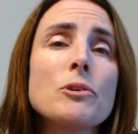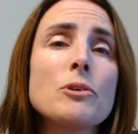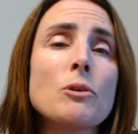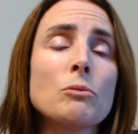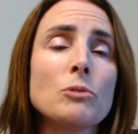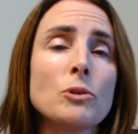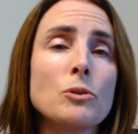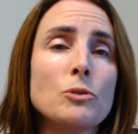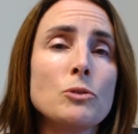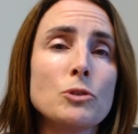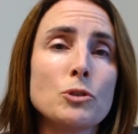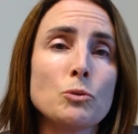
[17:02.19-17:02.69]

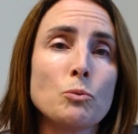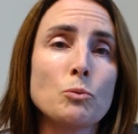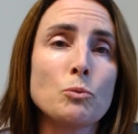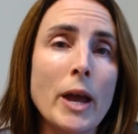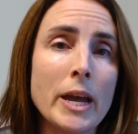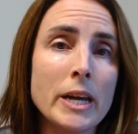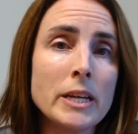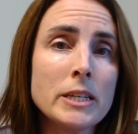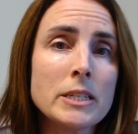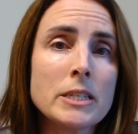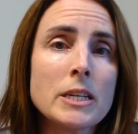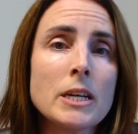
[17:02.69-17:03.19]
don't lose
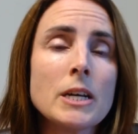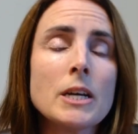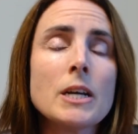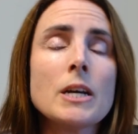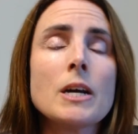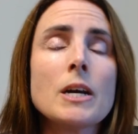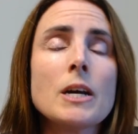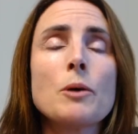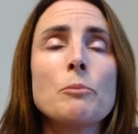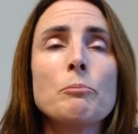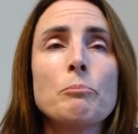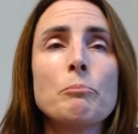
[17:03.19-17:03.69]
weight,
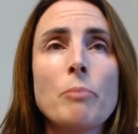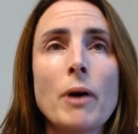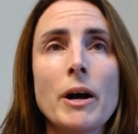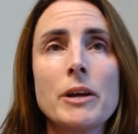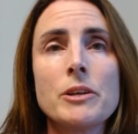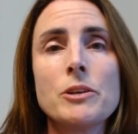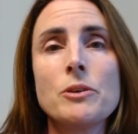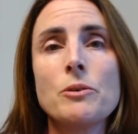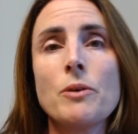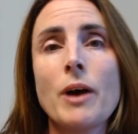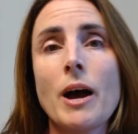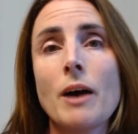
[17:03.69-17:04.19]

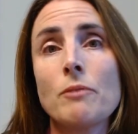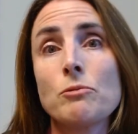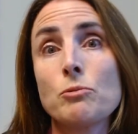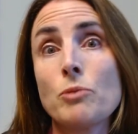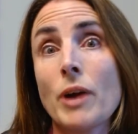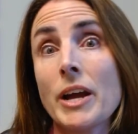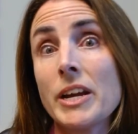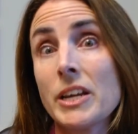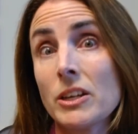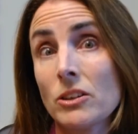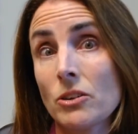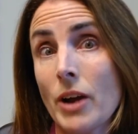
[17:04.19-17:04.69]
but you have
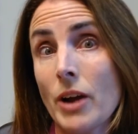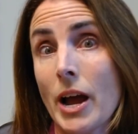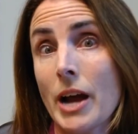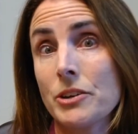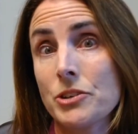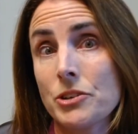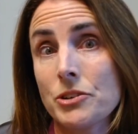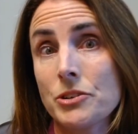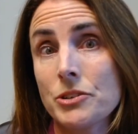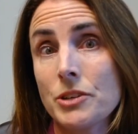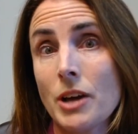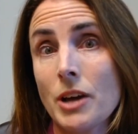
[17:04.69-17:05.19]
regular
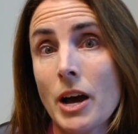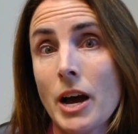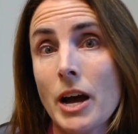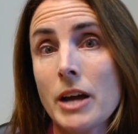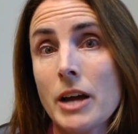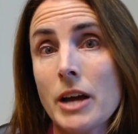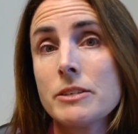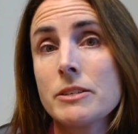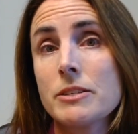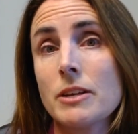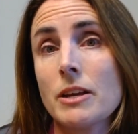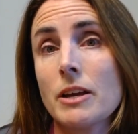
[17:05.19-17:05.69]

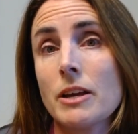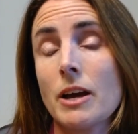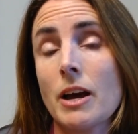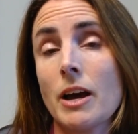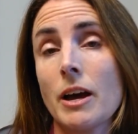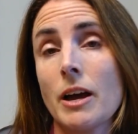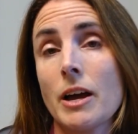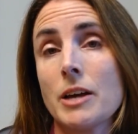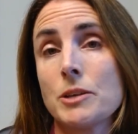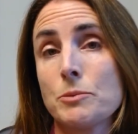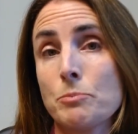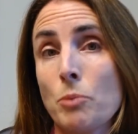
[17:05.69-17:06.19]
exercise
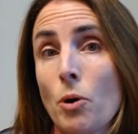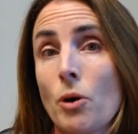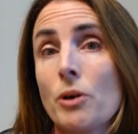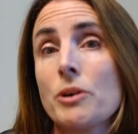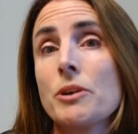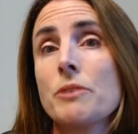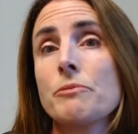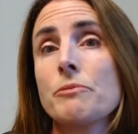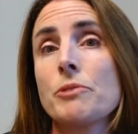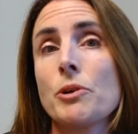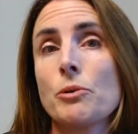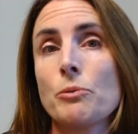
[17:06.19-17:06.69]
as
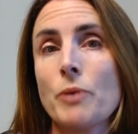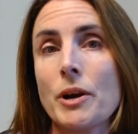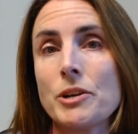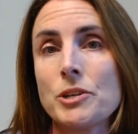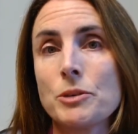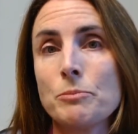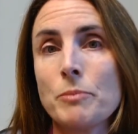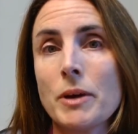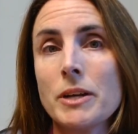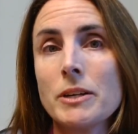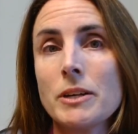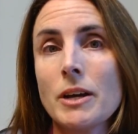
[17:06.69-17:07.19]
part of your
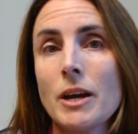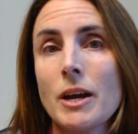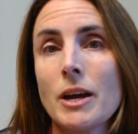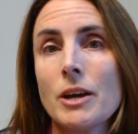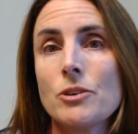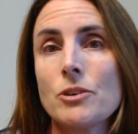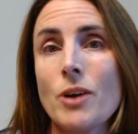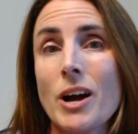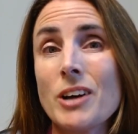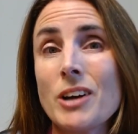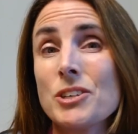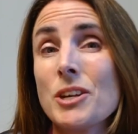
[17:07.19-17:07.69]
regimen,
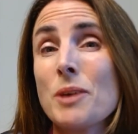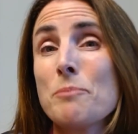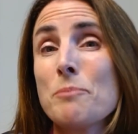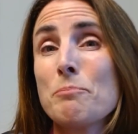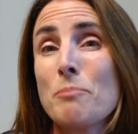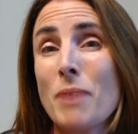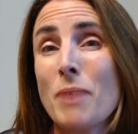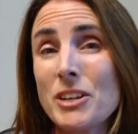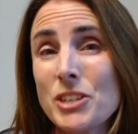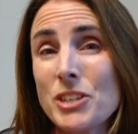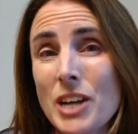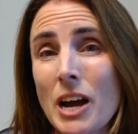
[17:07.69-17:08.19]
you're actually
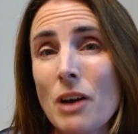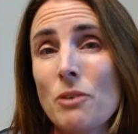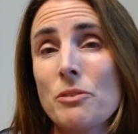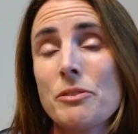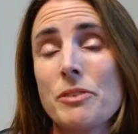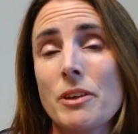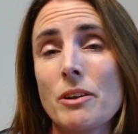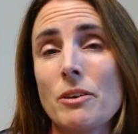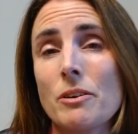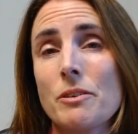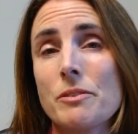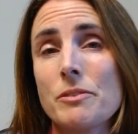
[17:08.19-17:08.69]
much
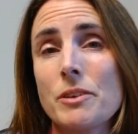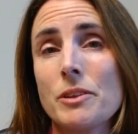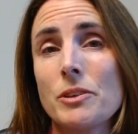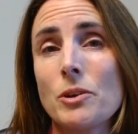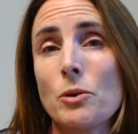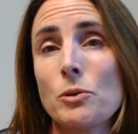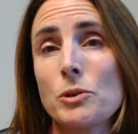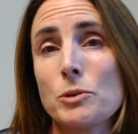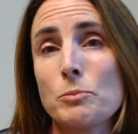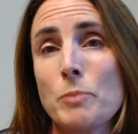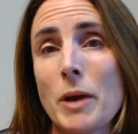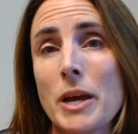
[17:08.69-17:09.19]
healthier than
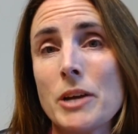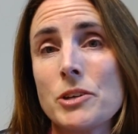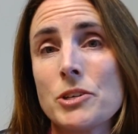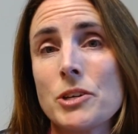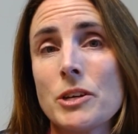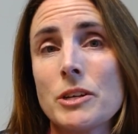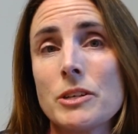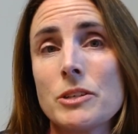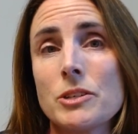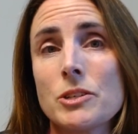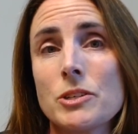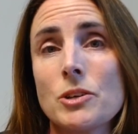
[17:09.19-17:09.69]
those
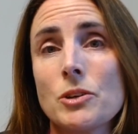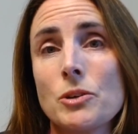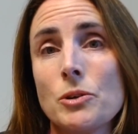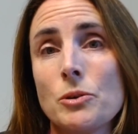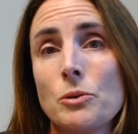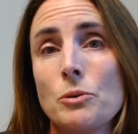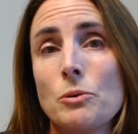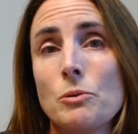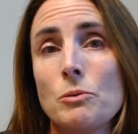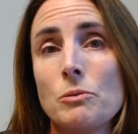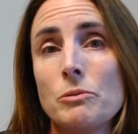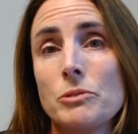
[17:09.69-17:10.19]
patients
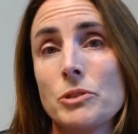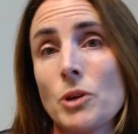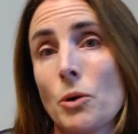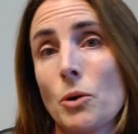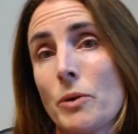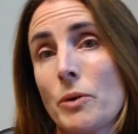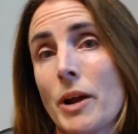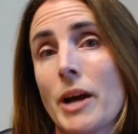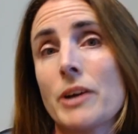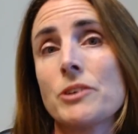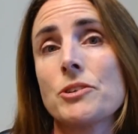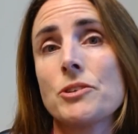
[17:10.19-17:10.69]
who
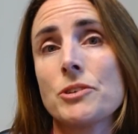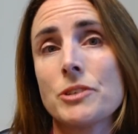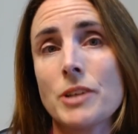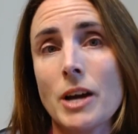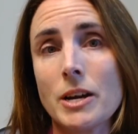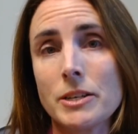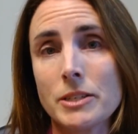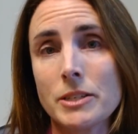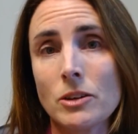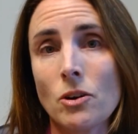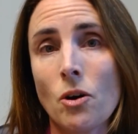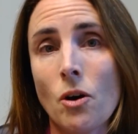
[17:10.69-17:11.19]
don't
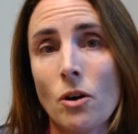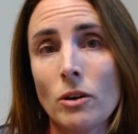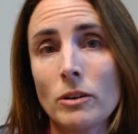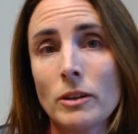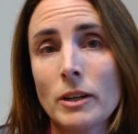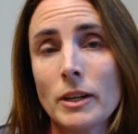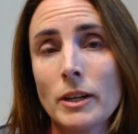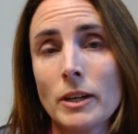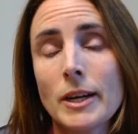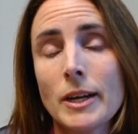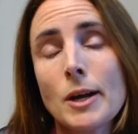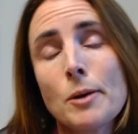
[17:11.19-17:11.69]
exercise at all.
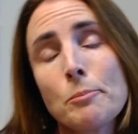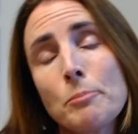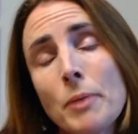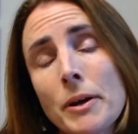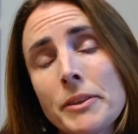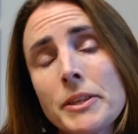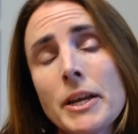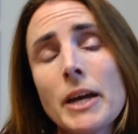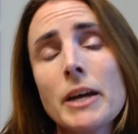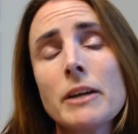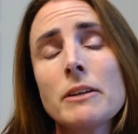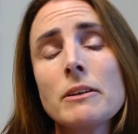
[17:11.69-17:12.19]
But
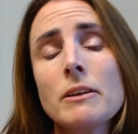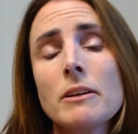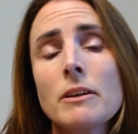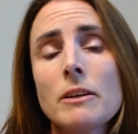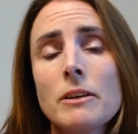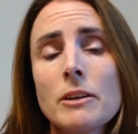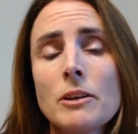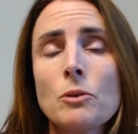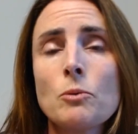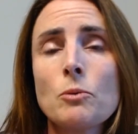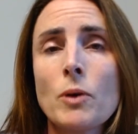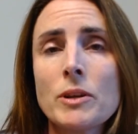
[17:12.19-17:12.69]
then,
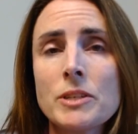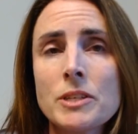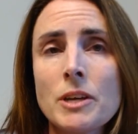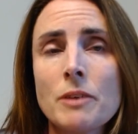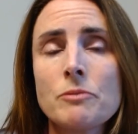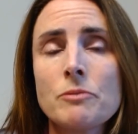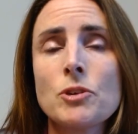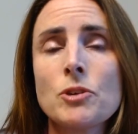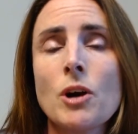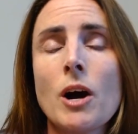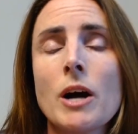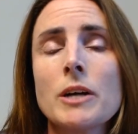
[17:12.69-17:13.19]
once
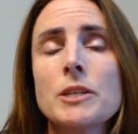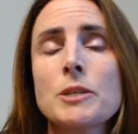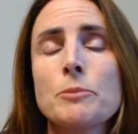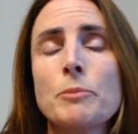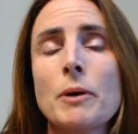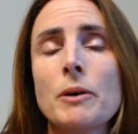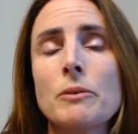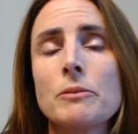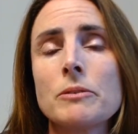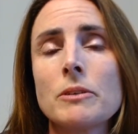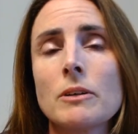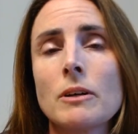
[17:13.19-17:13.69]
I've talked
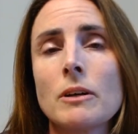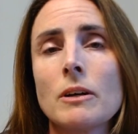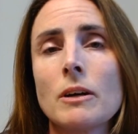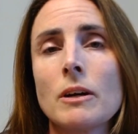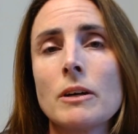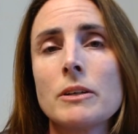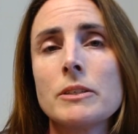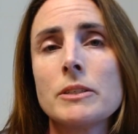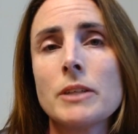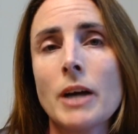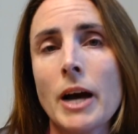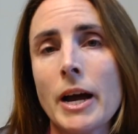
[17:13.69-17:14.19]
about
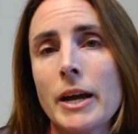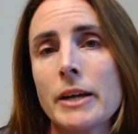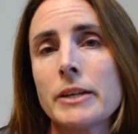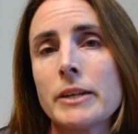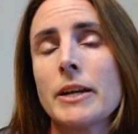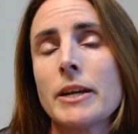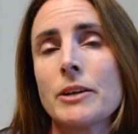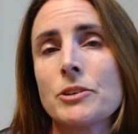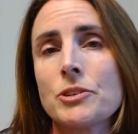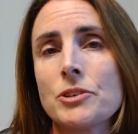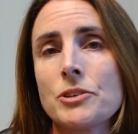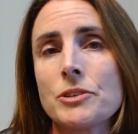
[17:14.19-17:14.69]
diet and
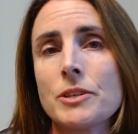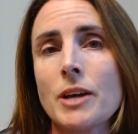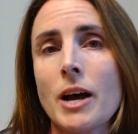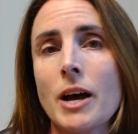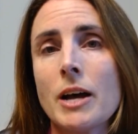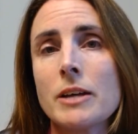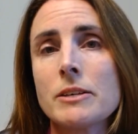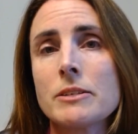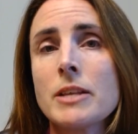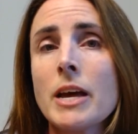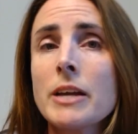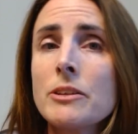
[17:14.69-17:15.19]

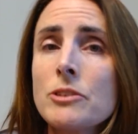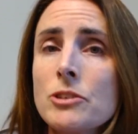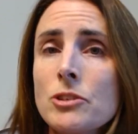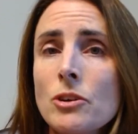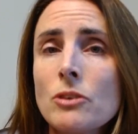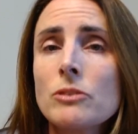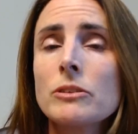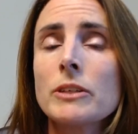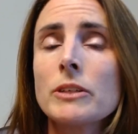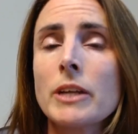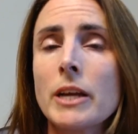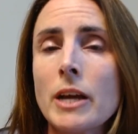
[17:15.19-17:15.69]
exercise, then
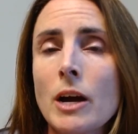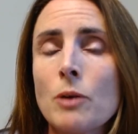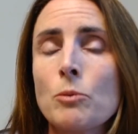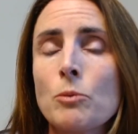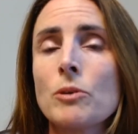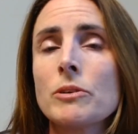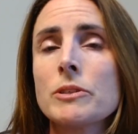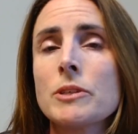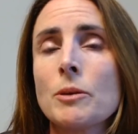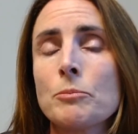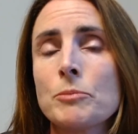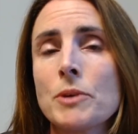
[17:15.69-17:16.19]
certainly I
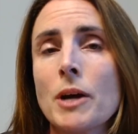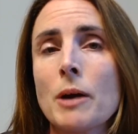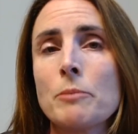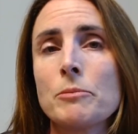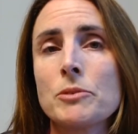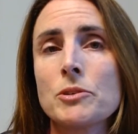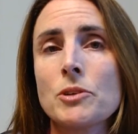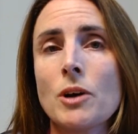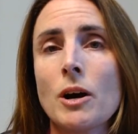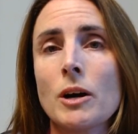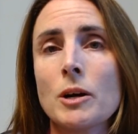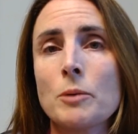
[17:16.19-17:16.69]
will sometimes
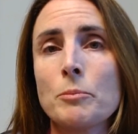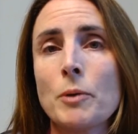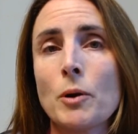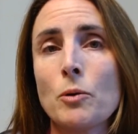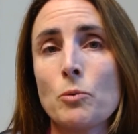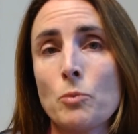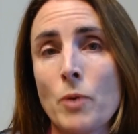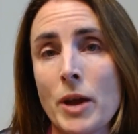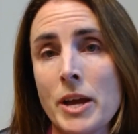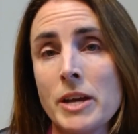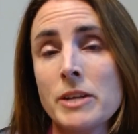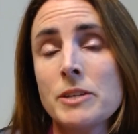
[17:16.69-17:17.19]
talk about
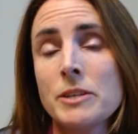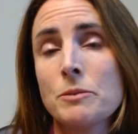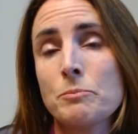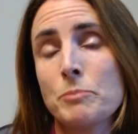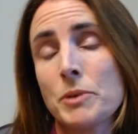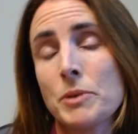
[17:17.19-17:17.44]
weight,